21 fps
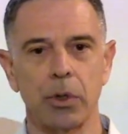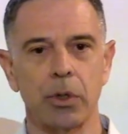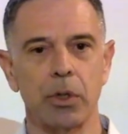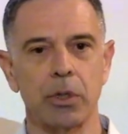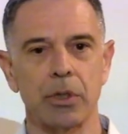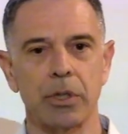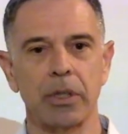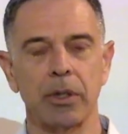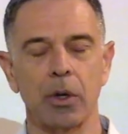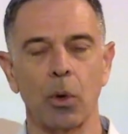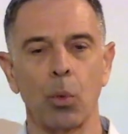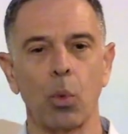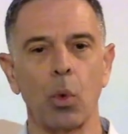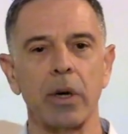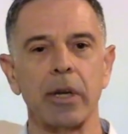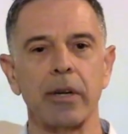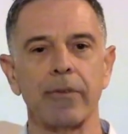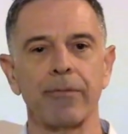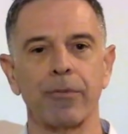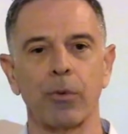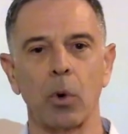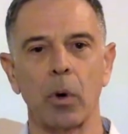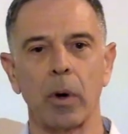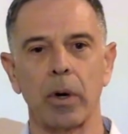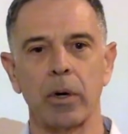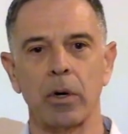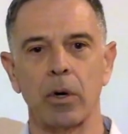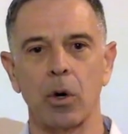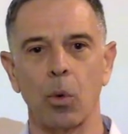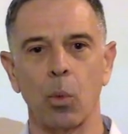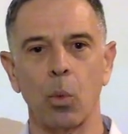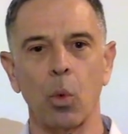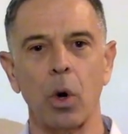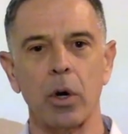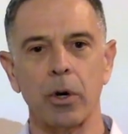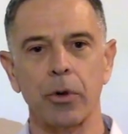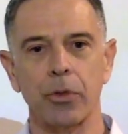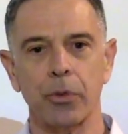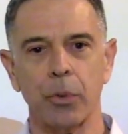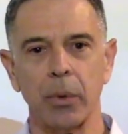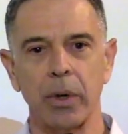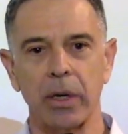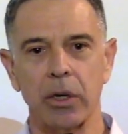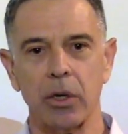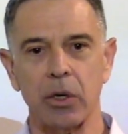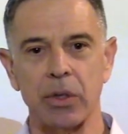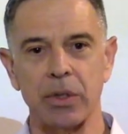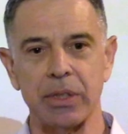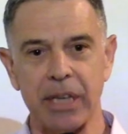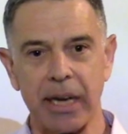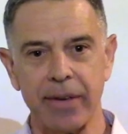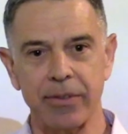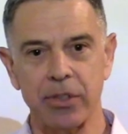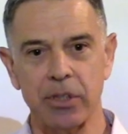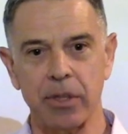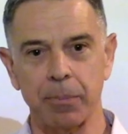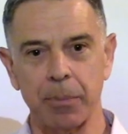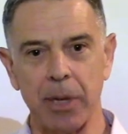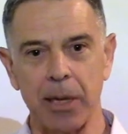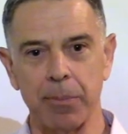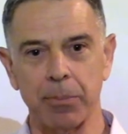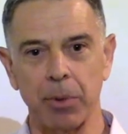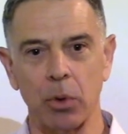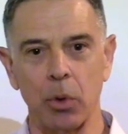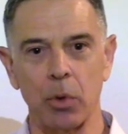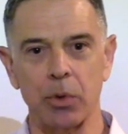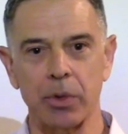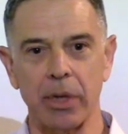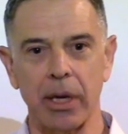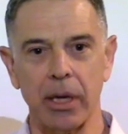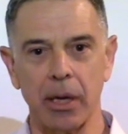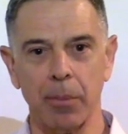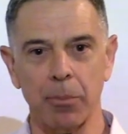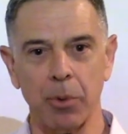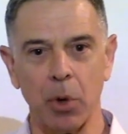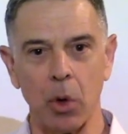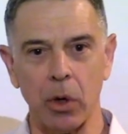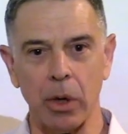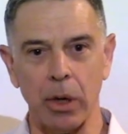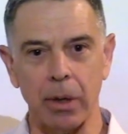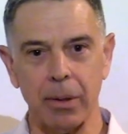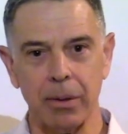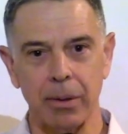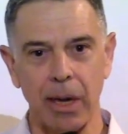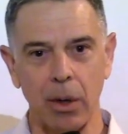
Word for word: there's either 1 in 400 or 1 or 300 deaths of people who take iboga.